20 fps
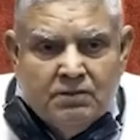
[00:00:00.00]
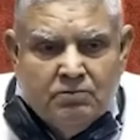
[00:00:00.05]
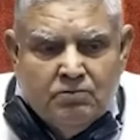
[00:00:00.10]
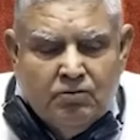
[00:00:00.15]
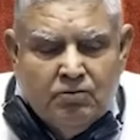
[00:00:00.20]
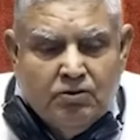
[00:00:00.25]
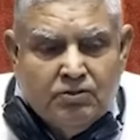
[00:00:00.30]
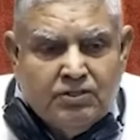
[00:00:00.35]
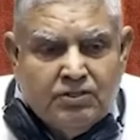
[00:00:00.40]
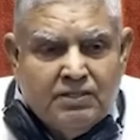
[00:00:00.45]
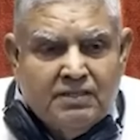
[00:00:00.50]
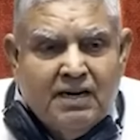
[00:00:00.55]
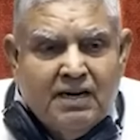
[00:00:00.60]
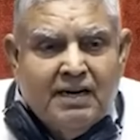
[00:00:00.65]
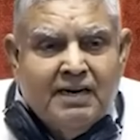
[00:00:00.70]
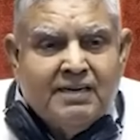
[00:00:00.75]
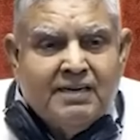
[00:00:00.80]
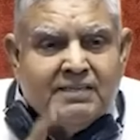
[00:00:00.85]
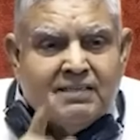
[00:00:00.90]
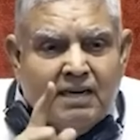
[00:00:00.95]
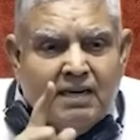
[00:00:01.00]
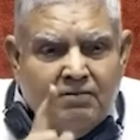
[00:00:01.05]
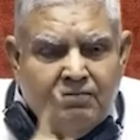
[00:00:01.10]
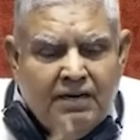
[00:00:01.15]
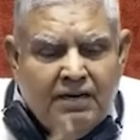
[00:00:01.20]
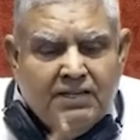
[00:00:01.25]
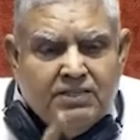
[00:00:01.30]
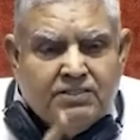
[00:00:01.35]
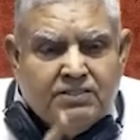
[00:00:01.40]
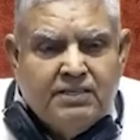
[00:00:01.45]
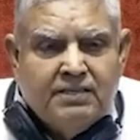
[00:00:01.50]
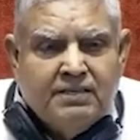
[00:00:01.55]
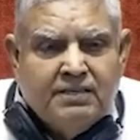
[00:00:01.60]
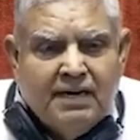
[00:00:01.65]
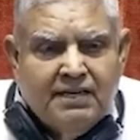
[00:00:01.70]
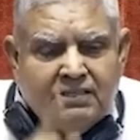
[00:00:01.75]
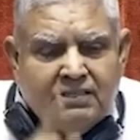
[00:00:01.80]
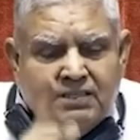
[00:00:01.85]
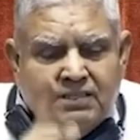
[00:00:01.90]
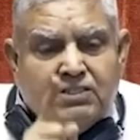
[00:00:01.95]
was ravaged in
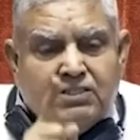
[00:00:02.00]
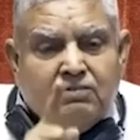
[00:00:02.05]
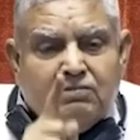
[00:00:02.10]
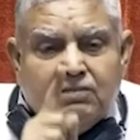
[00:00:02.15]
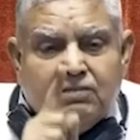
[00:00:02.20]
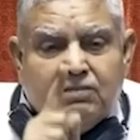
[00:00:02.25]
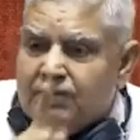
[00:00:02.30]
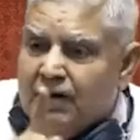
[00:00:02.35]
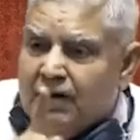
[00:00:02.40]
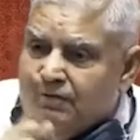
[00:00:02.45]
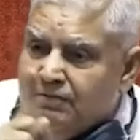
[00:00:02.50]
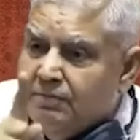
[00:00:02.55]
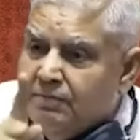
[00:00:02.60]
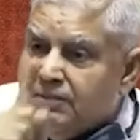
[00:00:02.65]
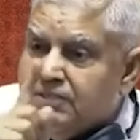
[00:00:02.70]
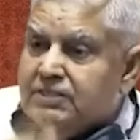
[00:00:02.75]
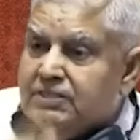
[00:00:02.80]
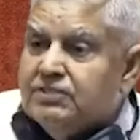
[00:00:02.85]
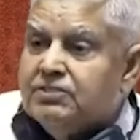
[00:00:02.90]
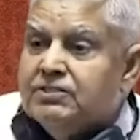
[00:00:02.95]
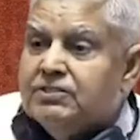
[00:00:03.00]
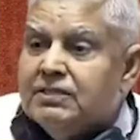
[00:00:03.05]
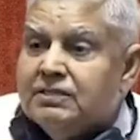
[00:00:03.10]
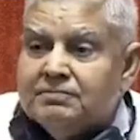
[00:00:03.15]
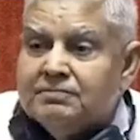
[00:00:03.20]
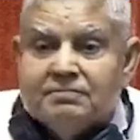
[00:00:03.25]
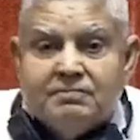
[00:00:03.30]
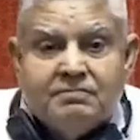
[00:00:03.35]
1975 emergency.